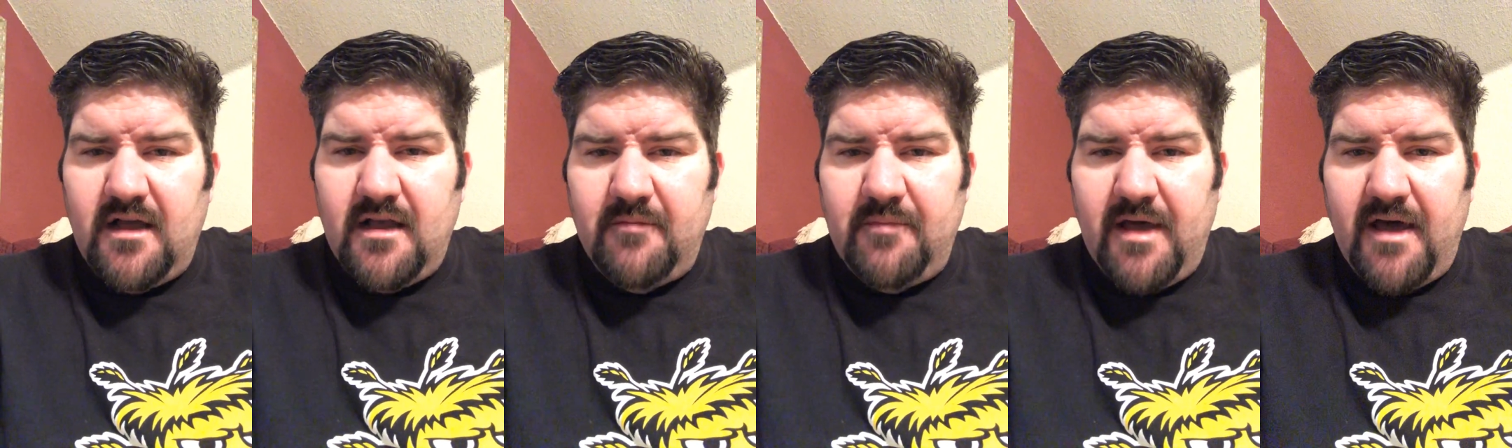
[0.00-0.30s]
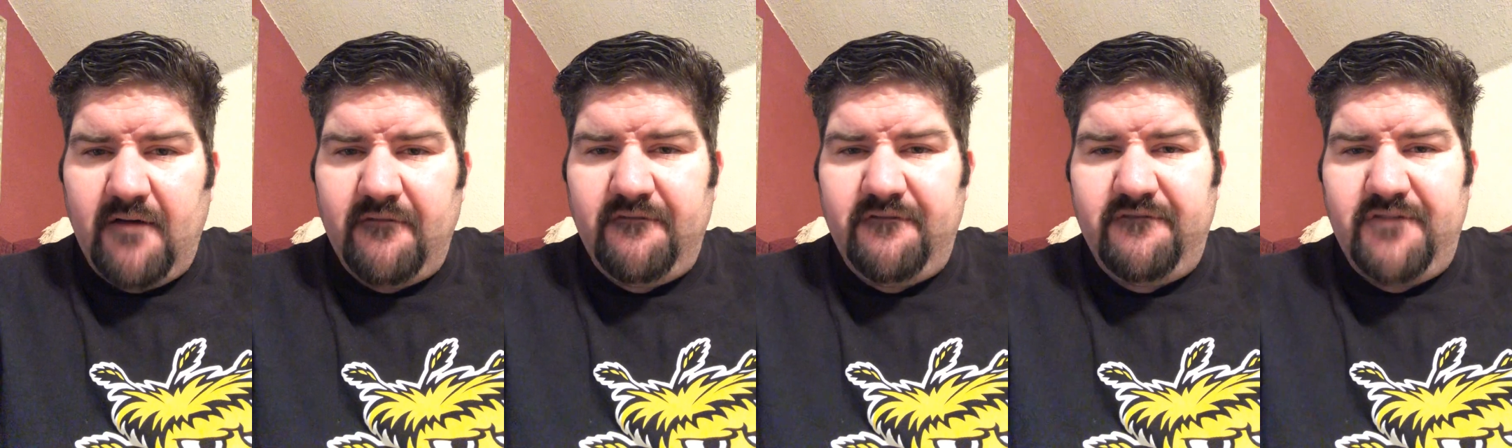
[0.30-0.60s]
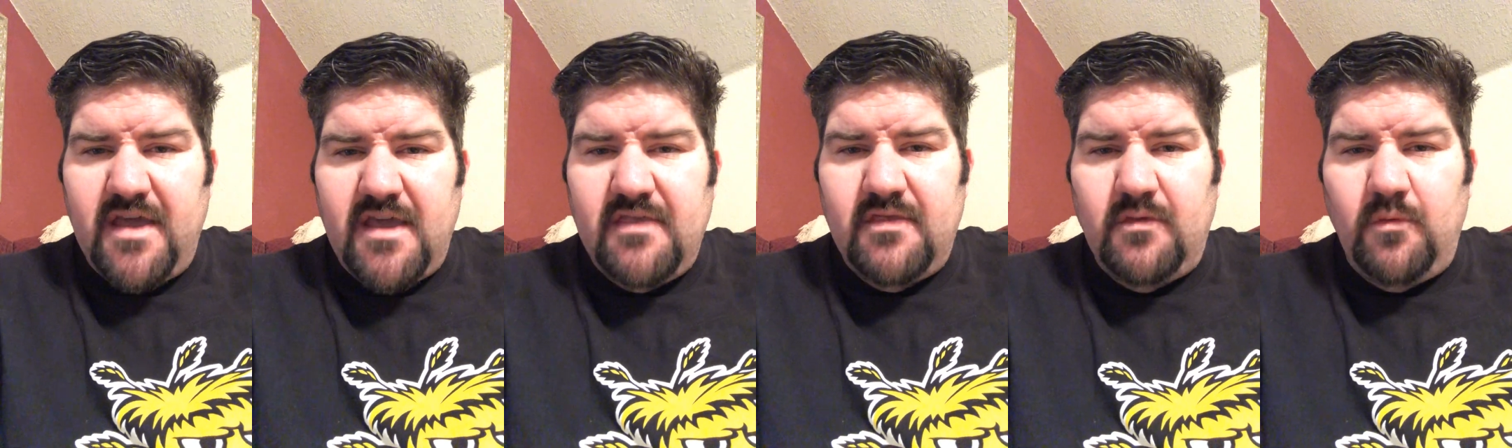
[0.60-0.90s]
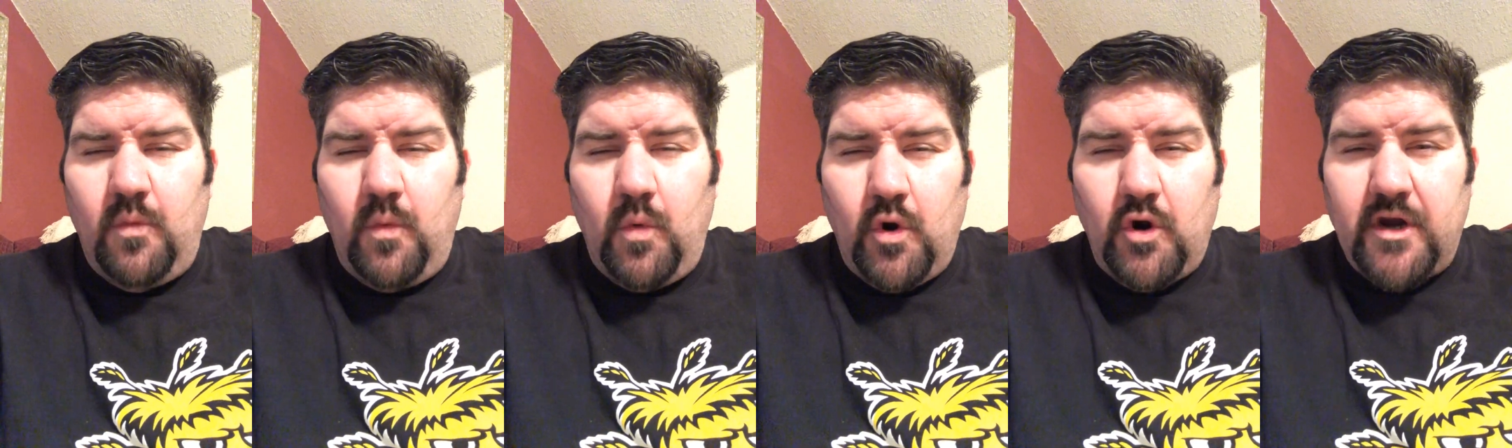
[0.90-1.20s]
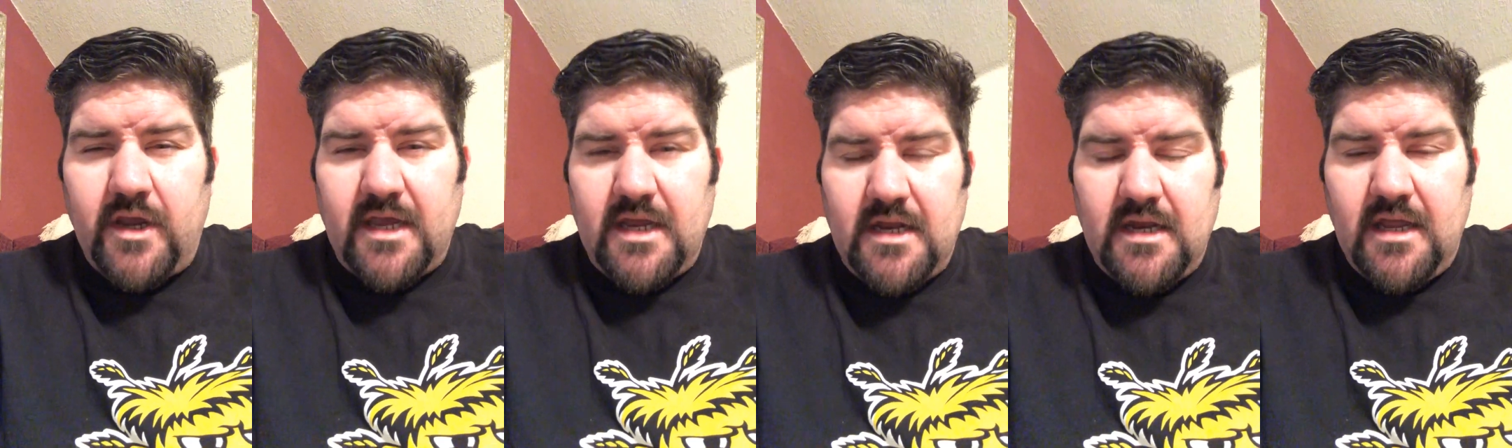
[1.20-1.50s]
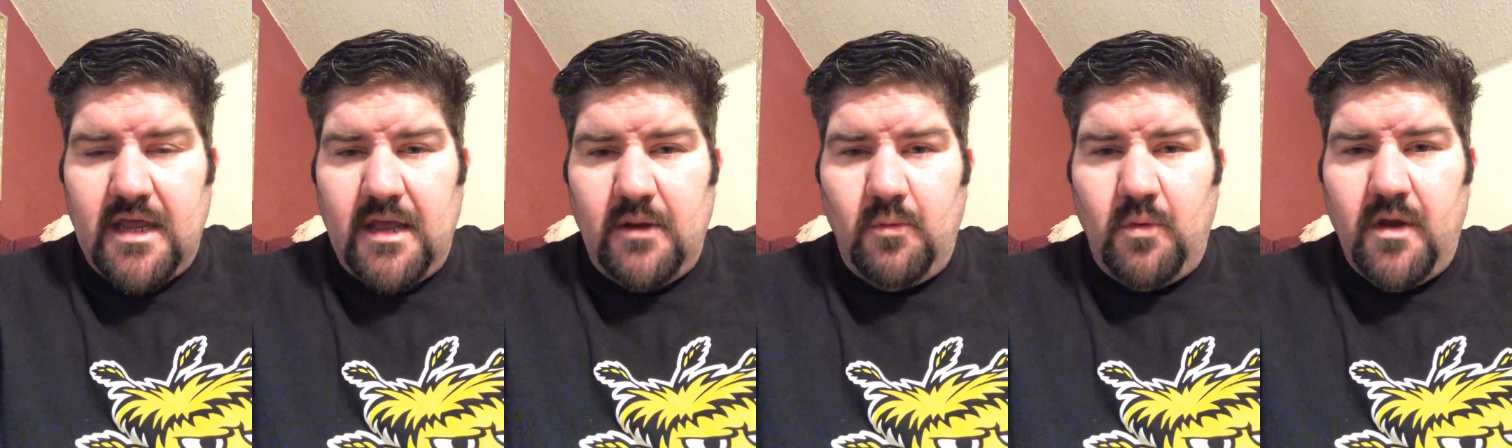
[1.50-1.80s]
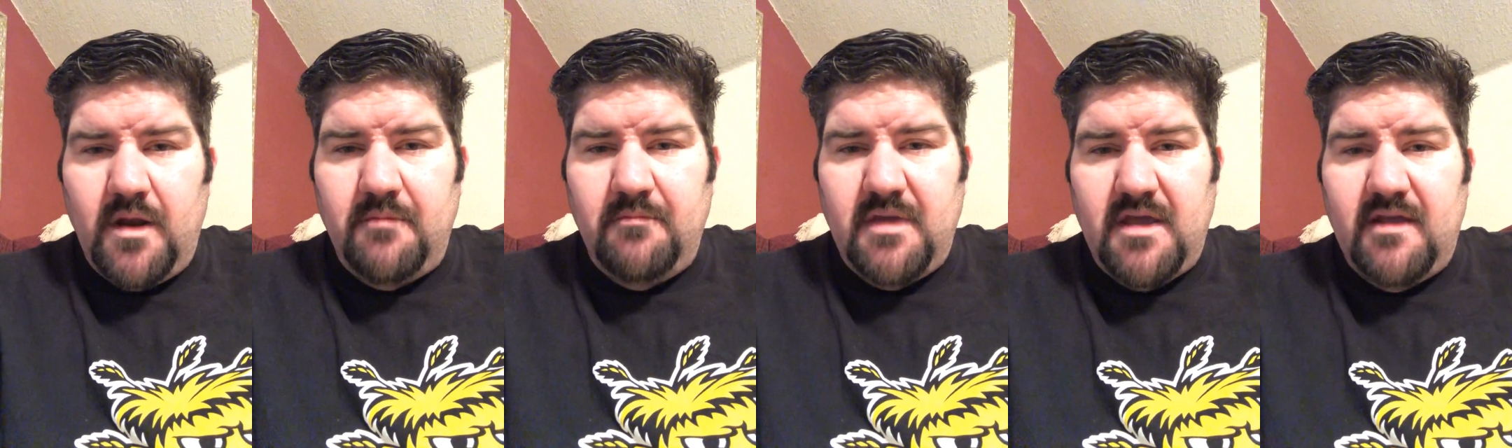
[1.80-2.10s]
about faith working and what
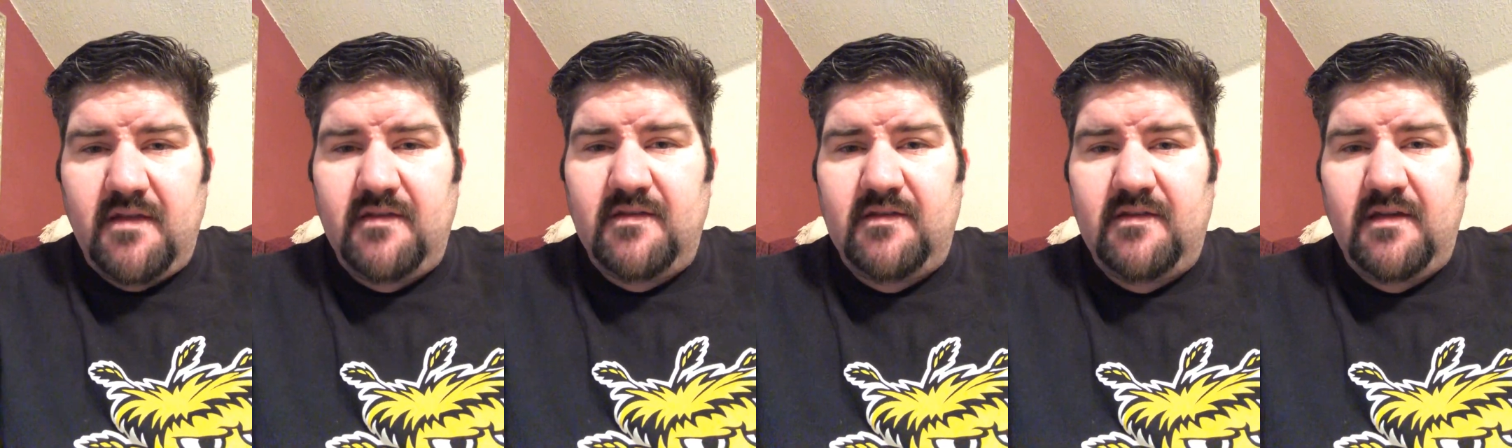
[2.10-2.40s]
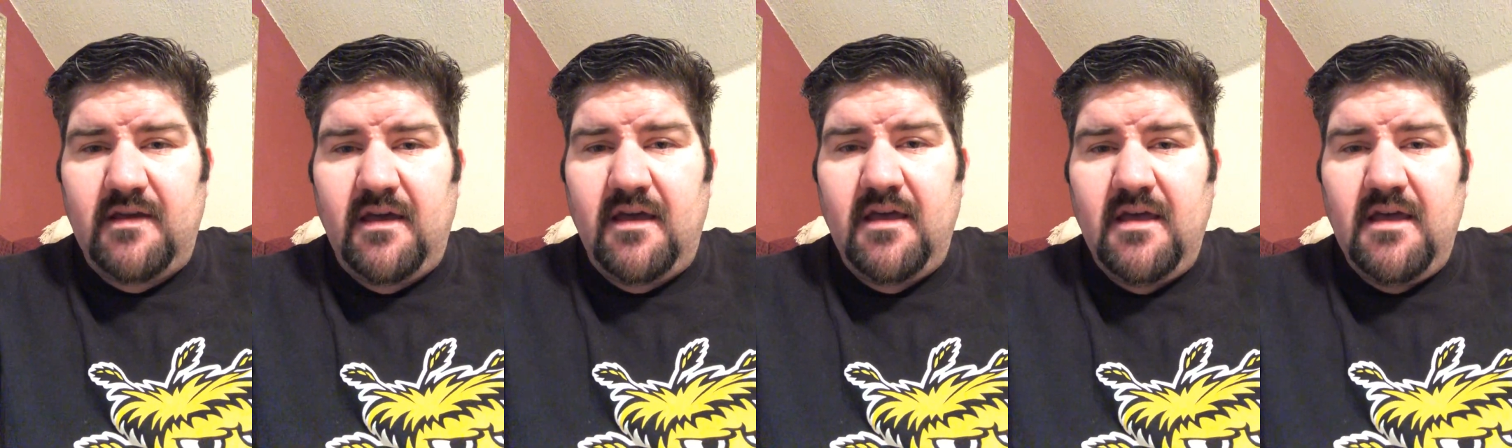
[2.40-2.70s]
it means to